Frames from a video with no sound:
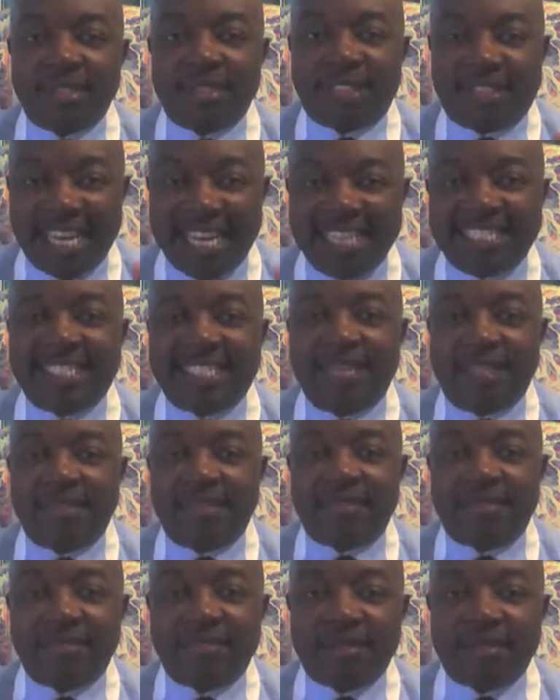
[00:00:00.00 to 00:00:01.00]

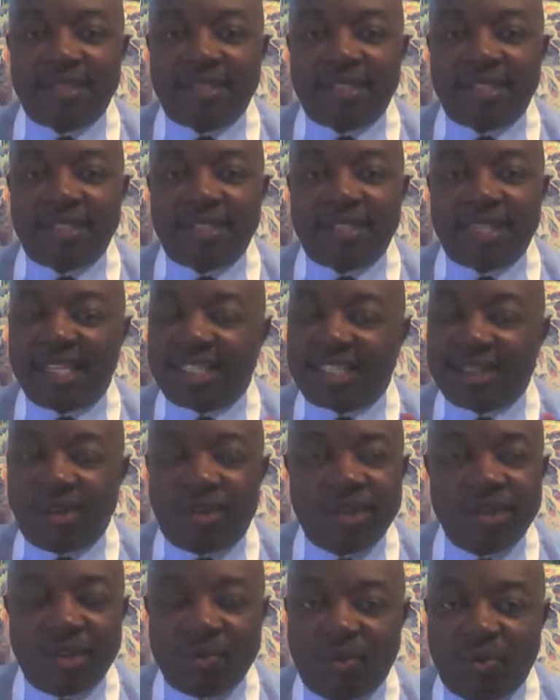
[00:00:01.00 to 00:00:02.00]
Satan. There's
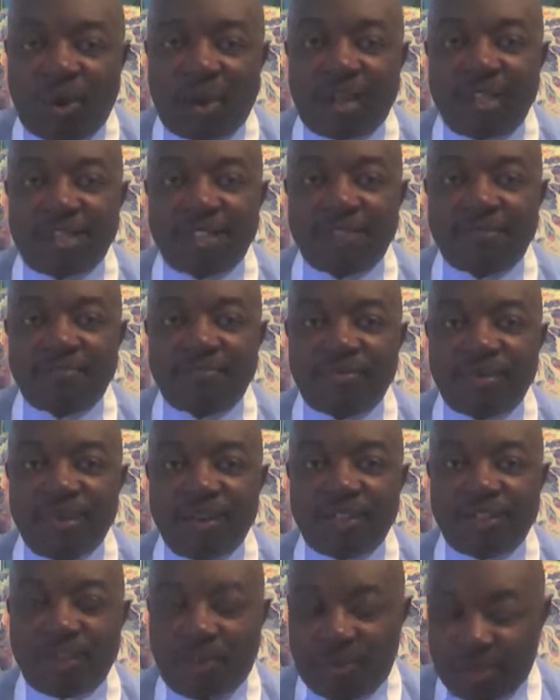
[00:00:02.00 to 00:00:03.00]
only one.
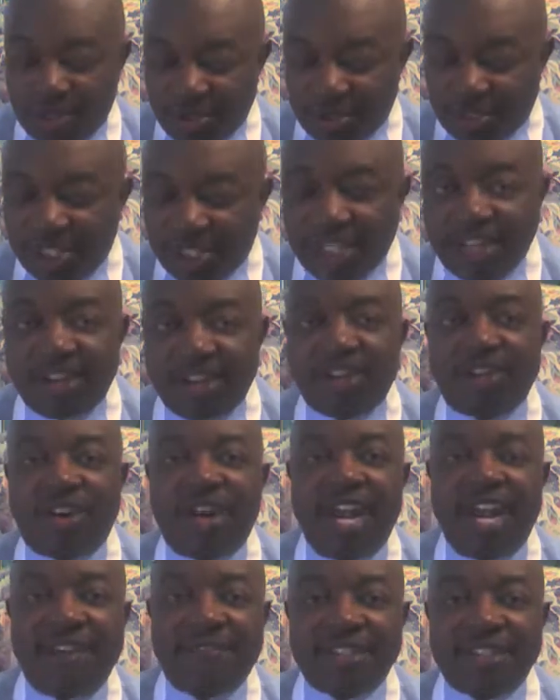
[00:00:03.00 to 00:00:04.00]
So when you see here
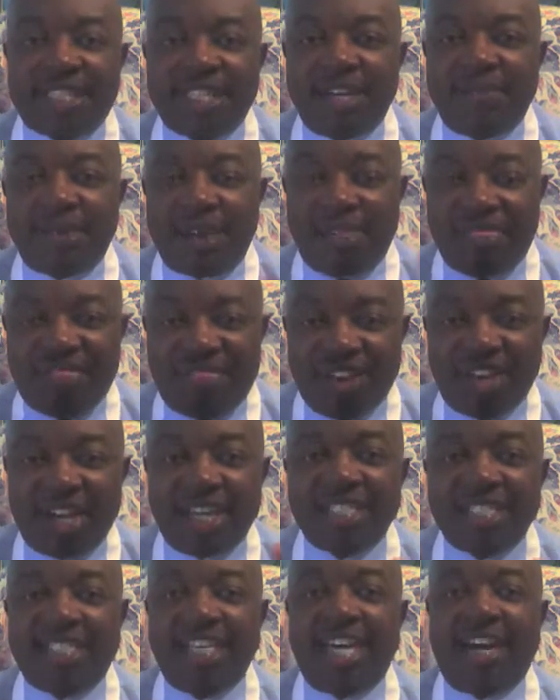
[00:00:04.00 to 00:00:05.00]
your adversary,
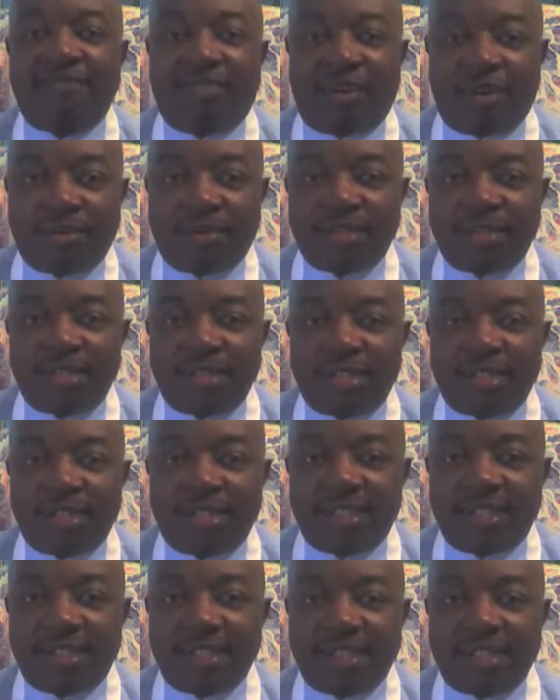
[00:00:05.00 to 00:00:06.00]
the devil,
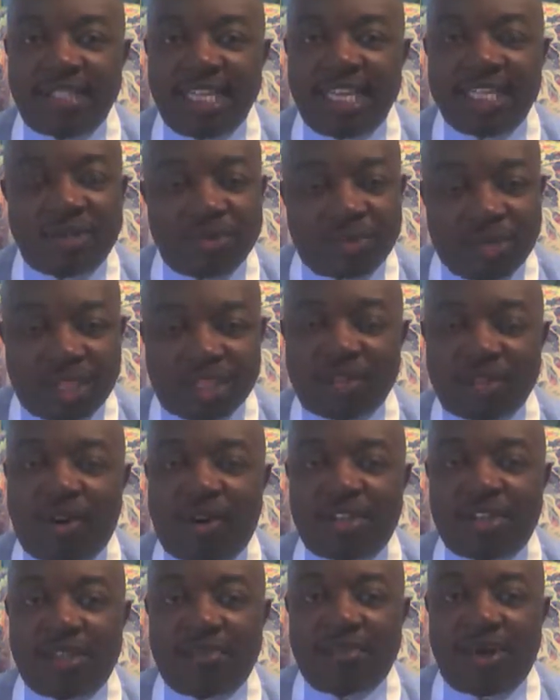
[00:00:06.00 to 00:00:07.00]
that's what they're
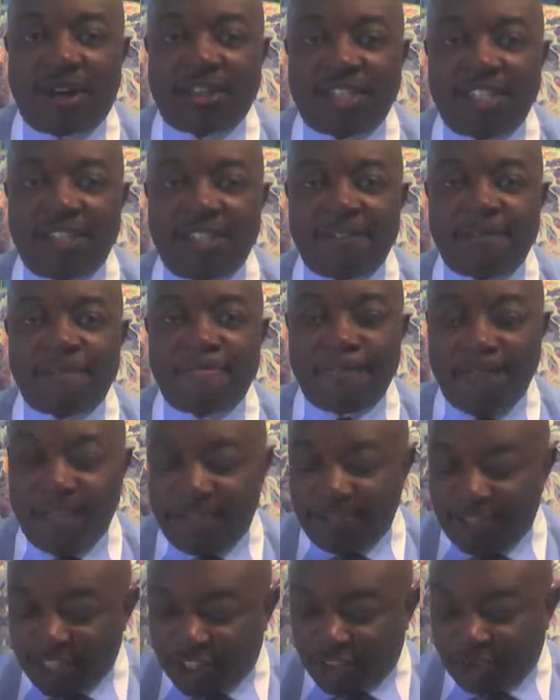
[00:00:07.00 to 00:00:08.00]
talking about here
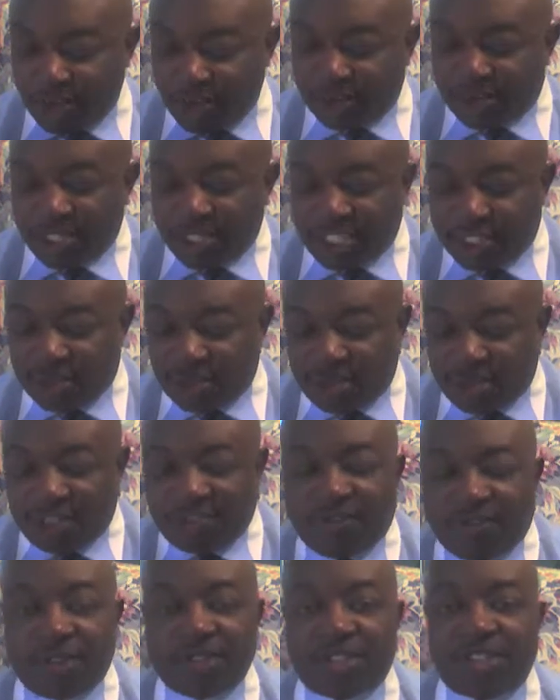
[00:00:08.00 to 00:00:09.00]
in this scripture. That's what
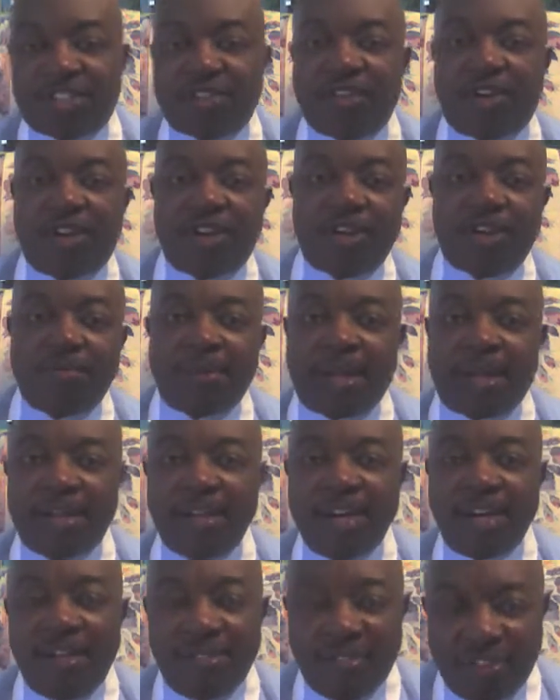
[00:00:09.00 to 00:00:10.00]
this verse is talking
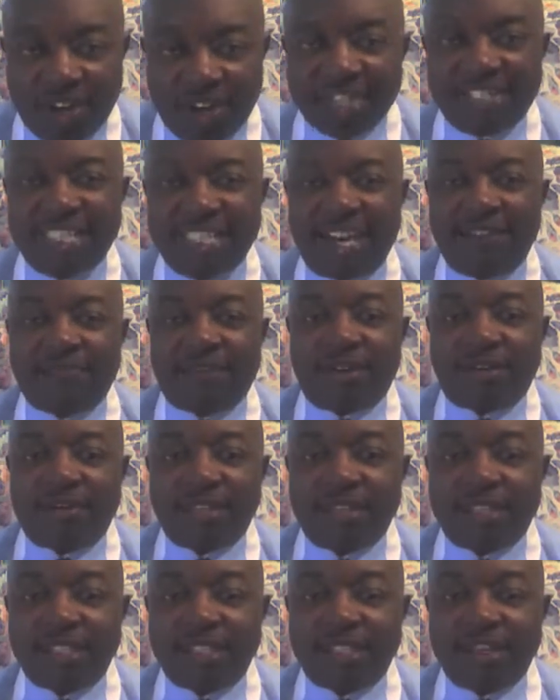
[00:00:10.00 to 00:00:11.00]
about. The
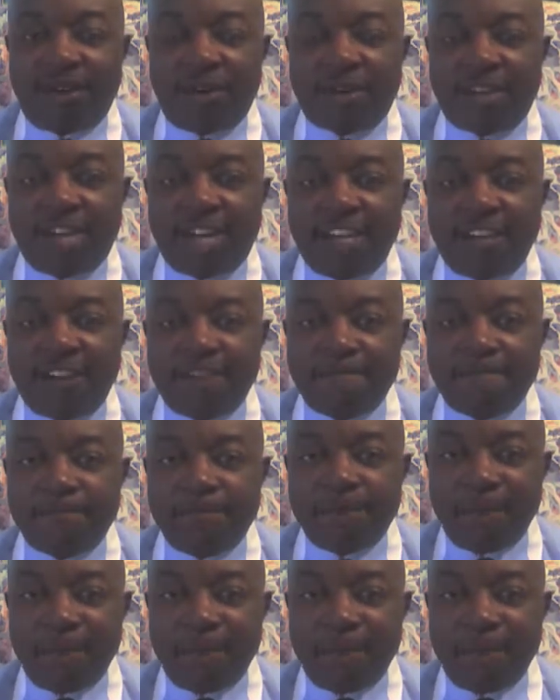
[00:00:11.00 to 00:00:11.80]
devil, okay?